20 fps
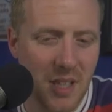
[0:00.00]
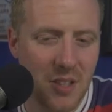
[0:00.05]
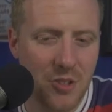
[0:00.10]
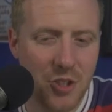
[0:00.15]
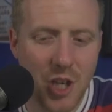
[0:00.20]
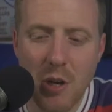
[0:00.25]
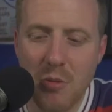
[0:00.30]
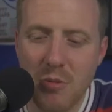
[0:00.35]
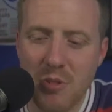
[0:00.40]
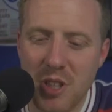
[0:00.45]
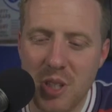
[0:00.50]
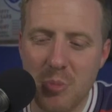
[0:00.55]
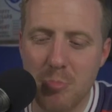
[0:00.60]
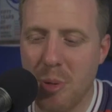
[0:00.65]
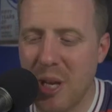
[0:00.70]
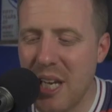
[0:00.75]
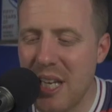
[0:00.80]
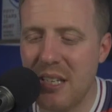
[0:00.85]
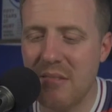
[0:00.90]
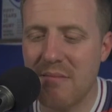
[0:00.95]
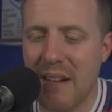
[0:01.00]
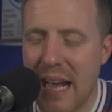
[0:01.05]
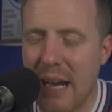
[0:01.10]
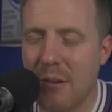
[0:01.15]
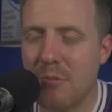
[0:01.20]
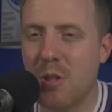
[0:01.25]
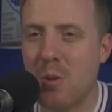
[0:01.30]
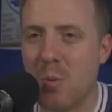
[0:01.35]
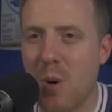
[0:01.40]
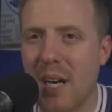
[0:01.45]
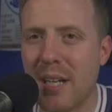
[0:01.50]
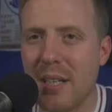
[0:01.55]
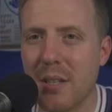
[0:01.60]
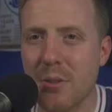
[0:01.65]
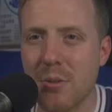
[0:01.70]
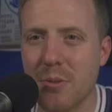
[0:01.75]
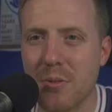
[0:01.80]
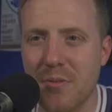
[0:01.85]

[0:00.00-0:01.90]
Jones has been around a while.